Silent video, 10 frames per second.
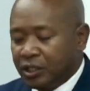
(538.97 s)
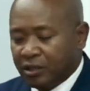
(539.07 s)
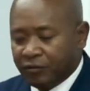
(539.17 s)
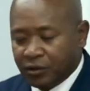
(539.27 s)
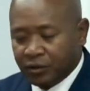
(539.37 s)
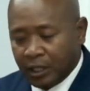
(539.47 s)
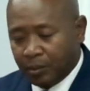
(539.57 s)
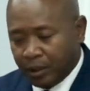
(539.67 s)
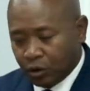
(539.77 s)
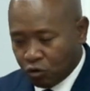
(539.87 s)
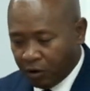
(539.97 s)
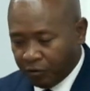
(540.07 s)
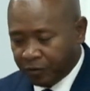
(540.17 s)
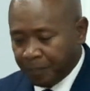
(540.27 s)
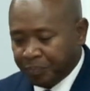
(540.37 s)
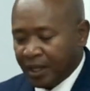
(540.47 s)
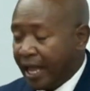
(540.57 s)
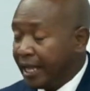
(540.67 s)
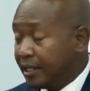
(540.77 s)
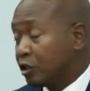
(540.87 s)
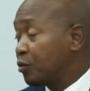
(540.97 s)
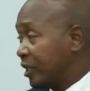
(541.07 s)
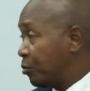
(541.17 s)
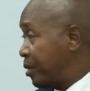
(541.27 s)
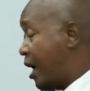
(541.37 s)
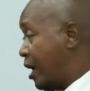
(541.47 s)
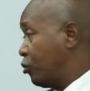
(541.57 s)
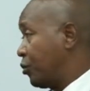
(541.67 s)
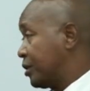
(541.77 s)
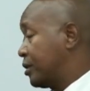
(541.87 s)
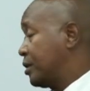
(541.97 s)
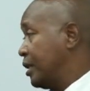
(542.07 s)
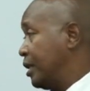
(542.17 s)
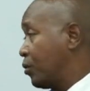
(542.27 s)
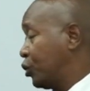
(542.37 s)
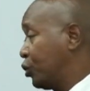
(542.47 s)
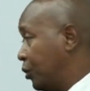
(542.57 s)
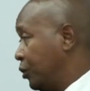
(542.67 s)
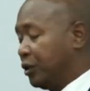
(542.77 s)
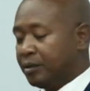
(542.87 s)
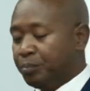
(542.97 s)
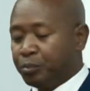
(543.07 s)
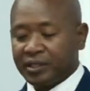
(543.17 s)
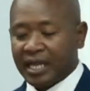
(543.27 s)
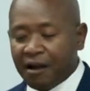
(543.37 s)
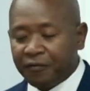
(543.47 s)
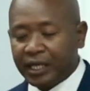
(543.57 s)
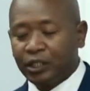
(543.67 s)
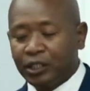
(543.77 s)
of sustainable growth. And this must be addressed in our churches, because African